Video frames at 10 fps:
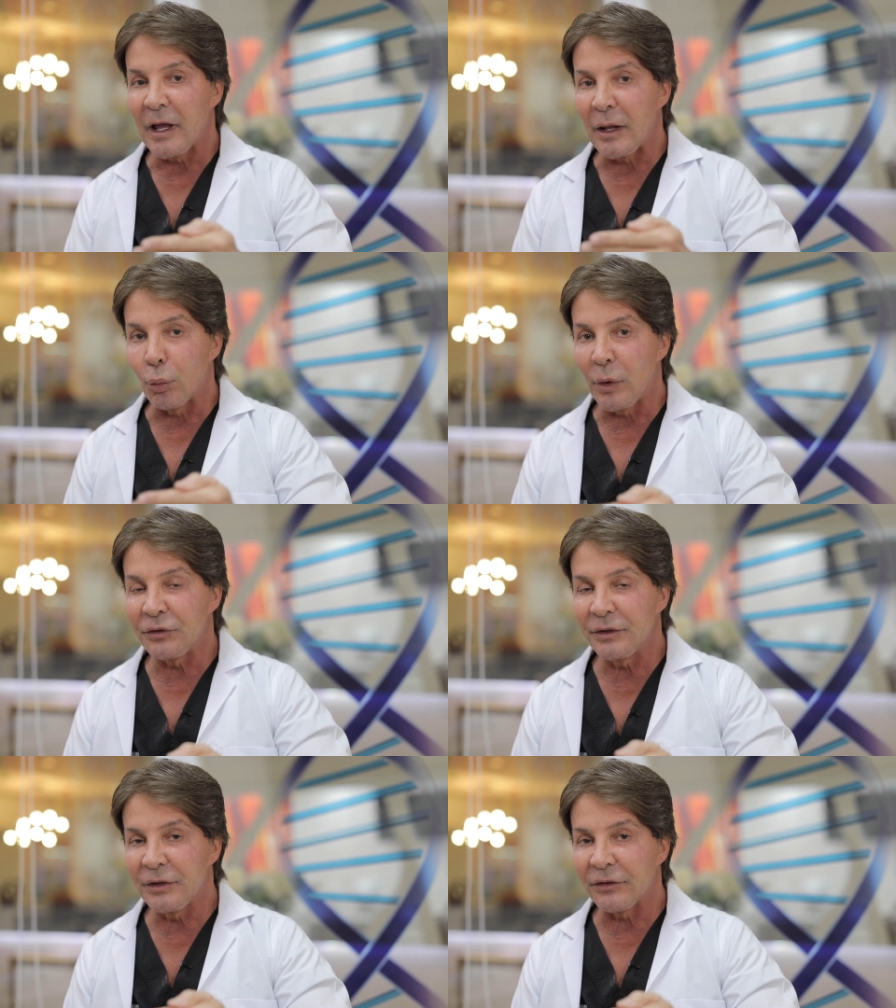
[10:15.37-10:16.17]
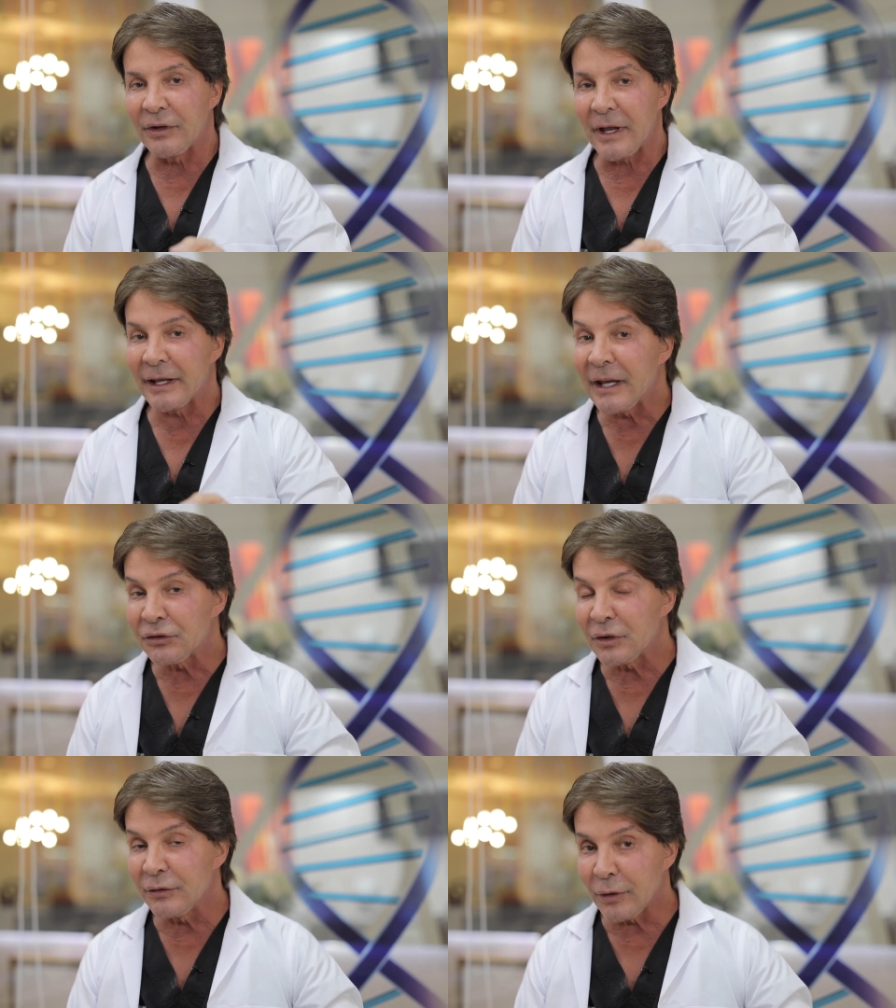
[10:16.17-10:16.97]
and once it does that, it
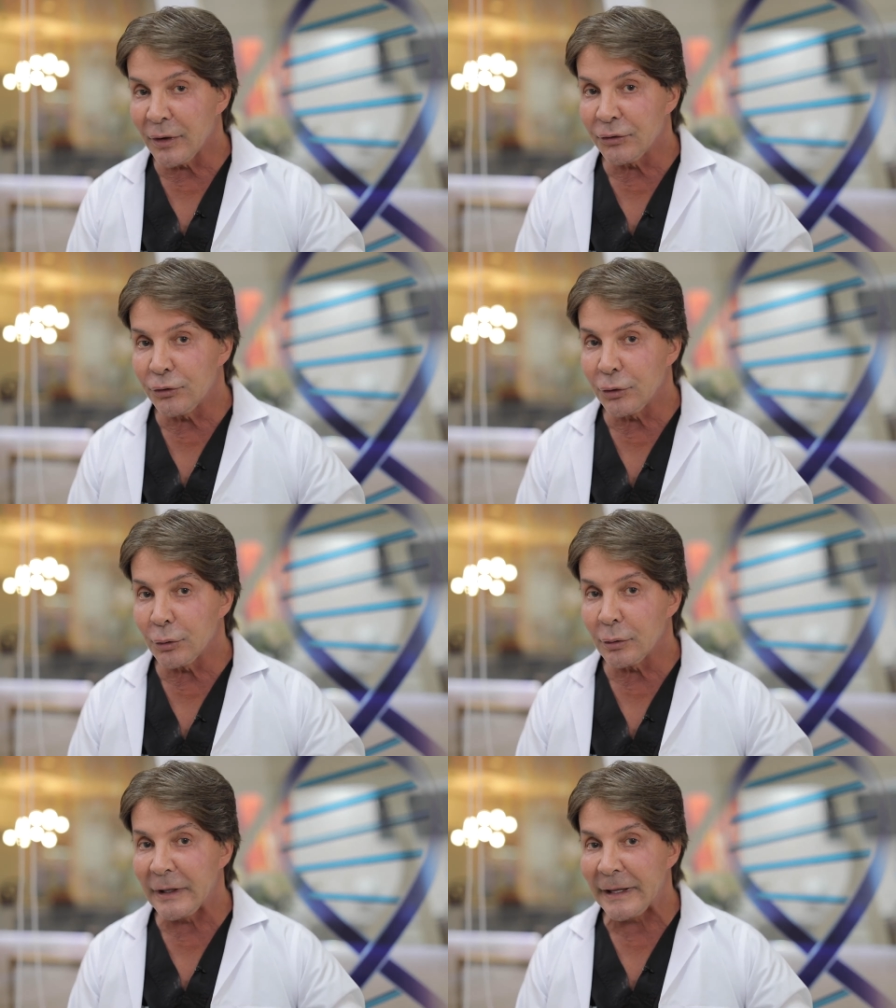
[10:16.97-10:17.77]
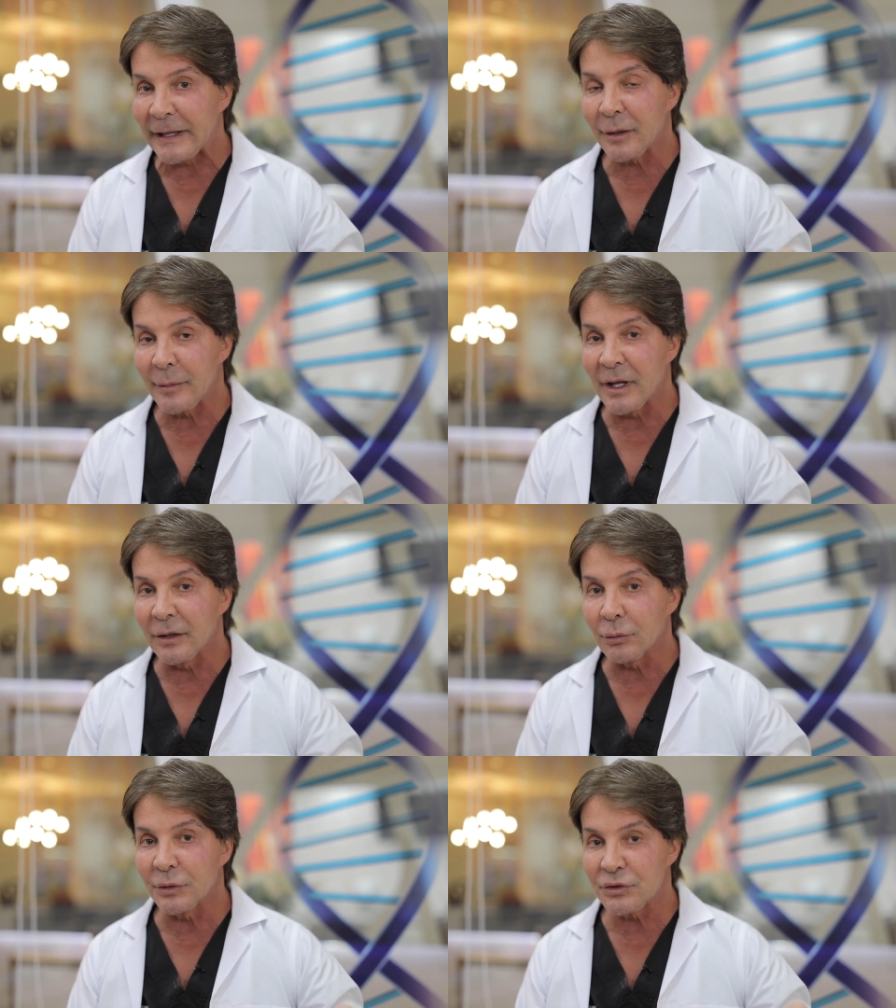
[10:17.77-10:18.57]
gets converted to
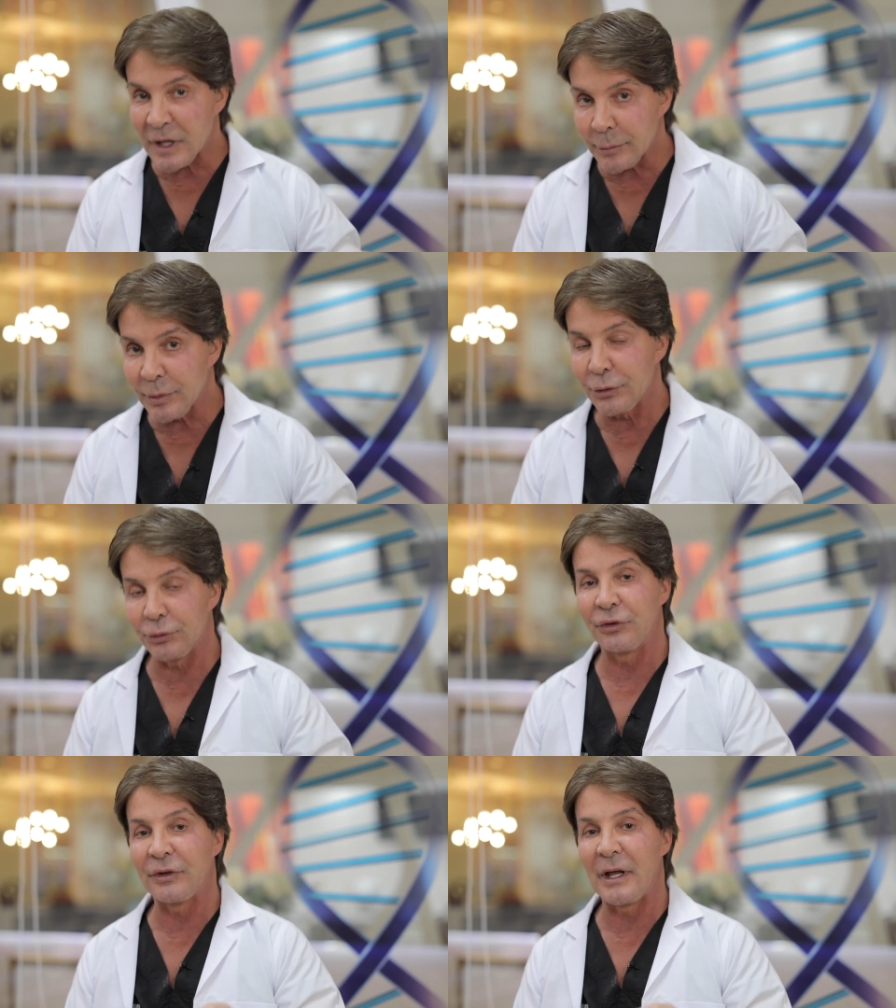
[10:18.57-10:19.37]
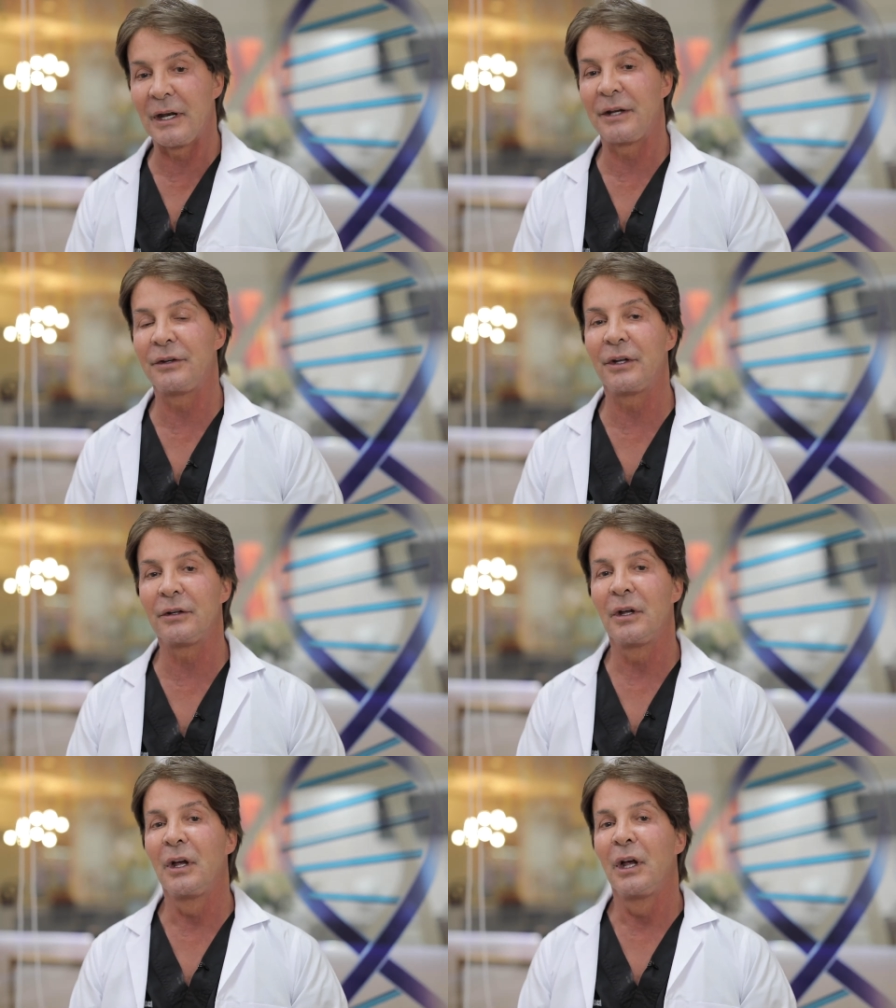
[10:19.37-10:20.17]
NMN, which then produces NAD.